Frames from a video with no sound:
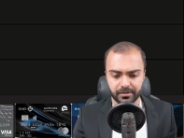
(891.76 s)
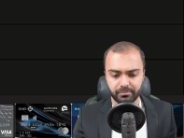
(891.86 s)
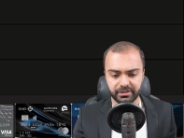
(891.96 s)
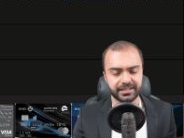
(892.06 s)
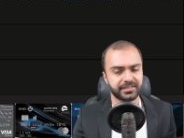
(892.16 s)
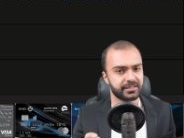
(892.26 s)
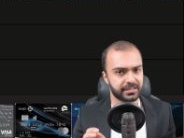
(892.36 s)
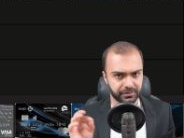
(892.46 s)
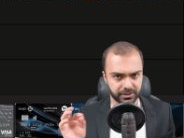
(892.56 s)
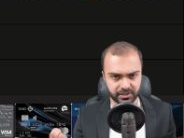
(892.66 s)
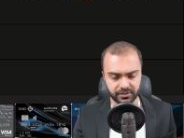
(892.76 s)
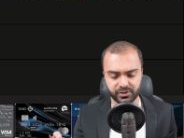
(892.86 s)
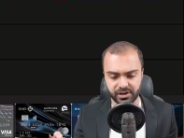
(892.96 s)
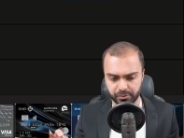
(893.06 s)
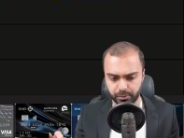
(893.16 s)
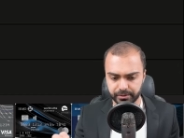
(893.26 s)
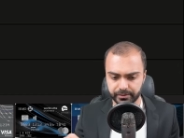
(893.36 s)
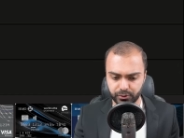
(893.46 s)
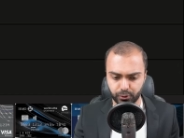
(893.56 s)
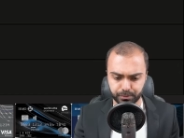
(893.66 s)
But that said, definitely isn't for everyone.
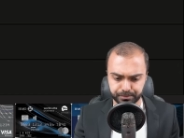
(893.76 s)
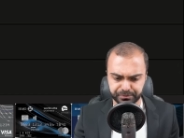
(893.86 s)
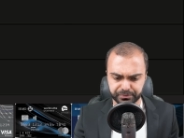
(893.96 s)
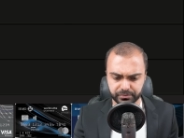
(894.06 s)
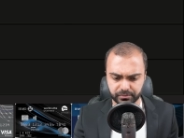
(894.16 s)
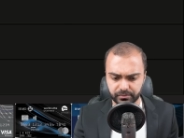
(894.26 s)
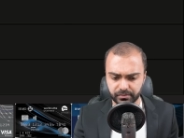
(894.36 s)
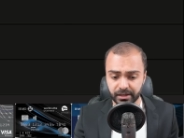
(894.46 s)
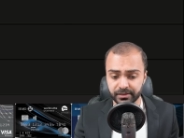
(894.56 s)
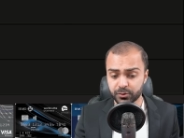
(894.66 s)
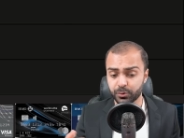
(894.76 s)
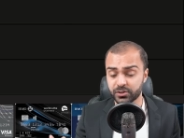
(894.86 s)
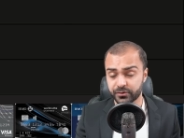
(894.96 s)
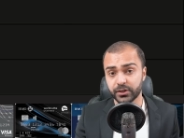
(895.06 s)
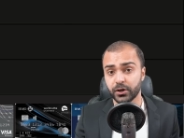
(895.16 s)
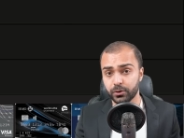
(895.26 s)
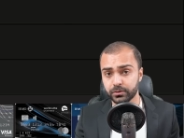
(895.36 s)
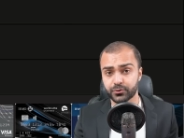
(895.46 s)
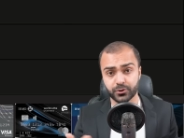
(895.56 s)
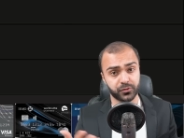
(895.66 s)
So this one is
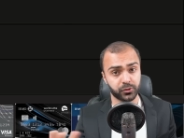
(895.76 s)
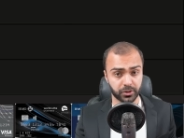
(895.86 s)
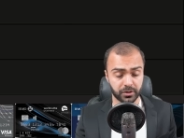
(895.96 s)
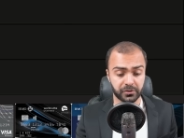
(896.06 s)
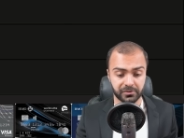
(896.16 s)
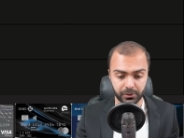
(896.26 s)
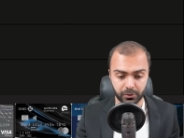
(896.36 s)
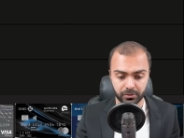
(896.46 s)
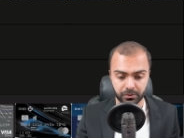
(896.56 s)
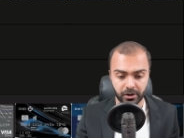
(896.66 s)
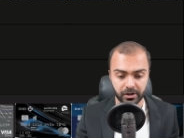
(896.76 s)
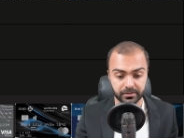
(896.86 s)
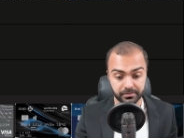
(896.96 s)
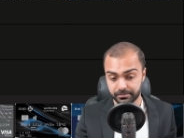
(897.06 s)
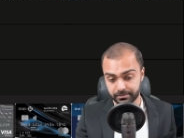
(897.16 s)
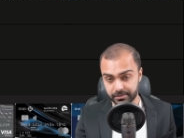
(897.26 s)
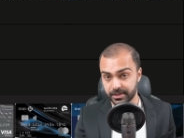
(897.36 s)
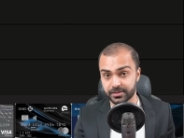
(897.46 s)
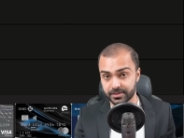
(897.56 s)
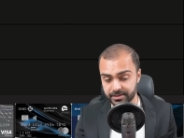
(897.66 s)
free-to-own. So if you're looking for a free-to-own card,
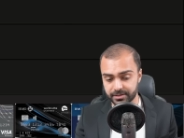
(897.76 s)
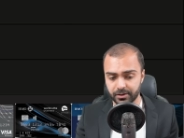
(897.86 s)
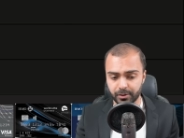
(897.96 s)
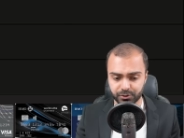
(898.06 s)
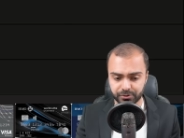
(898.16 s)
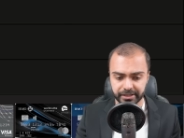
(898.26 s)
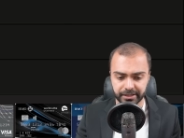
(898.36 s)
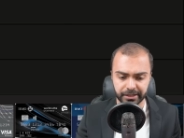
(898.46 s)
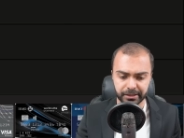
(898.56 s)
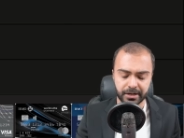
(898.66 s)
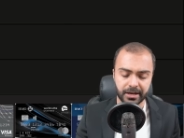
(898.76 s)
that's an option right there.